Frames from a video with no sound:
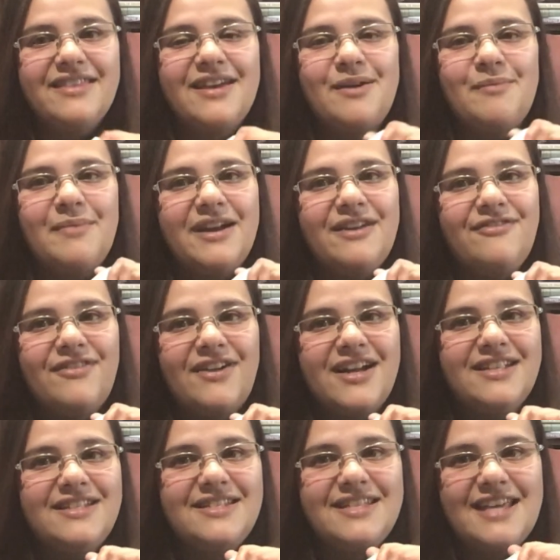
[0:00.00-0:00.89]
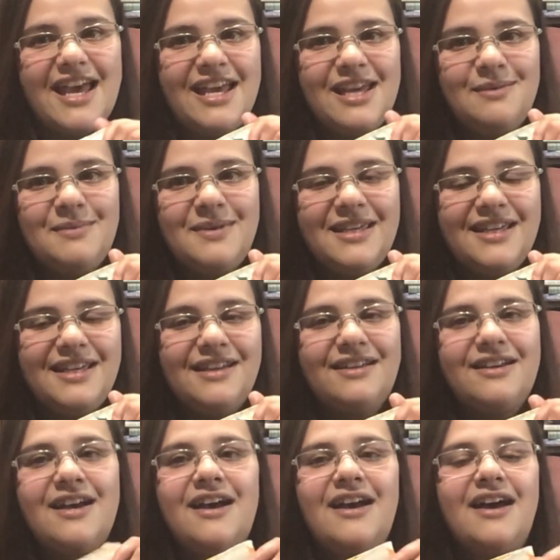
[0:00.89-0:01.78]
that my friend
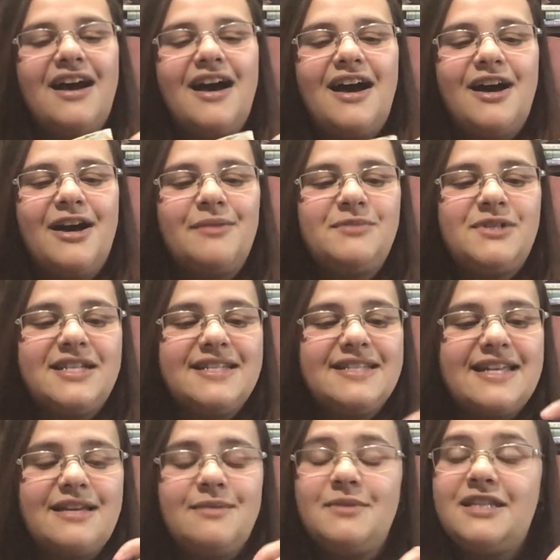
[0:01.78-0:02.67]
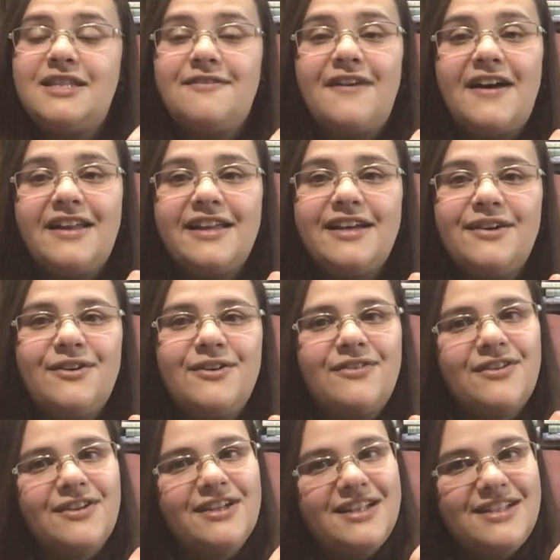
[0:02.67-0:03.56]
Amy, she is Amy in the Valley
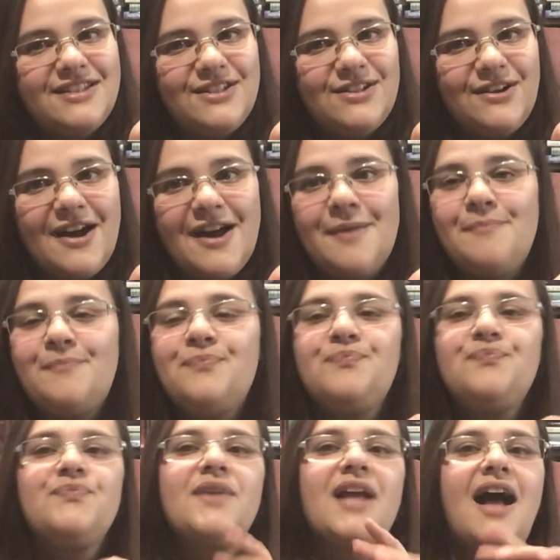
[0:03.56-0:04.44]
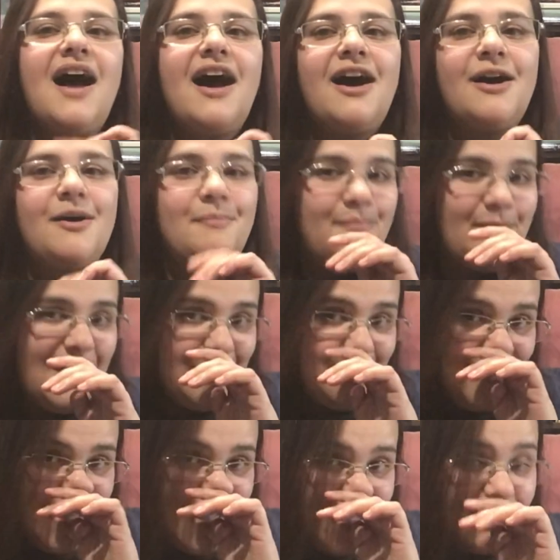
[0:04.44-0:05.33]
over on Instagram, made
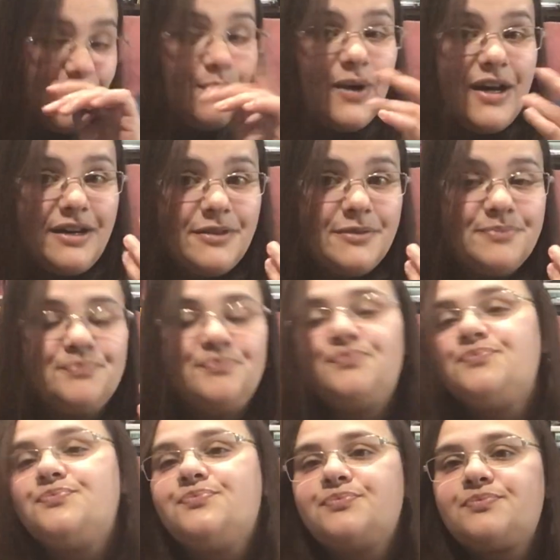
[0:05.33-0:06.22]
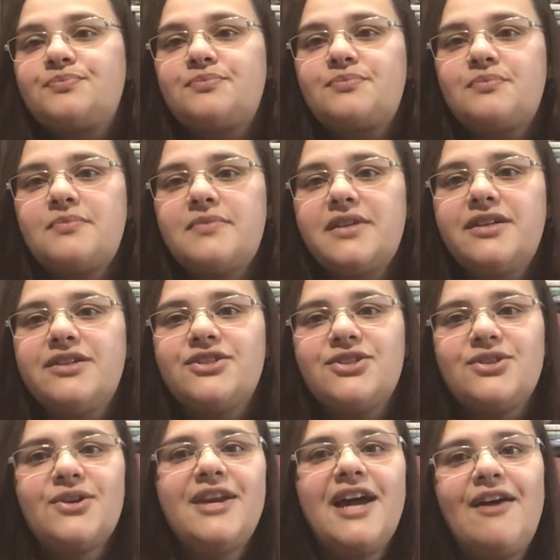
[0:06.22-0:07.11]
me as well.
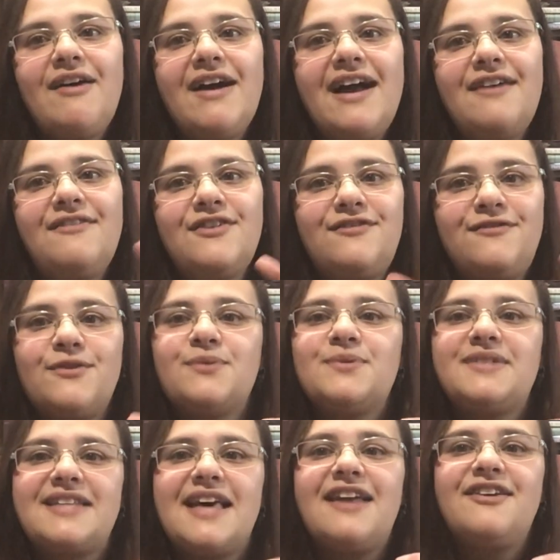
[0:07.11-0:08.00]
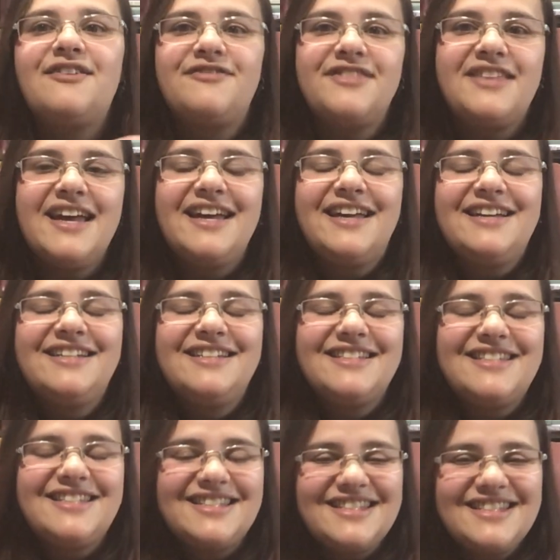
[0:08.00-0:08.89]
So now I have a full set of
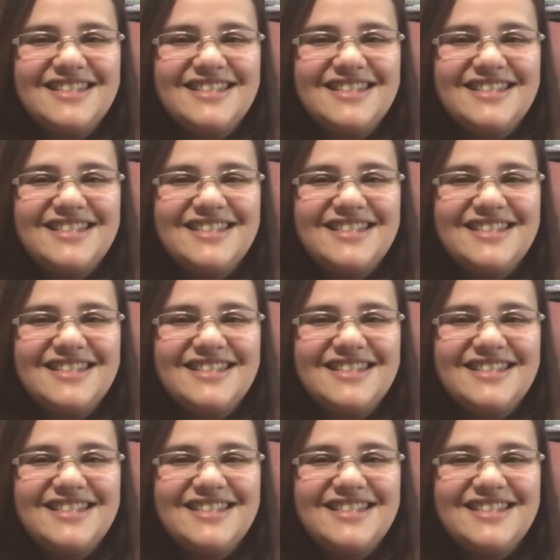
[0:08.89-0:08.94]
things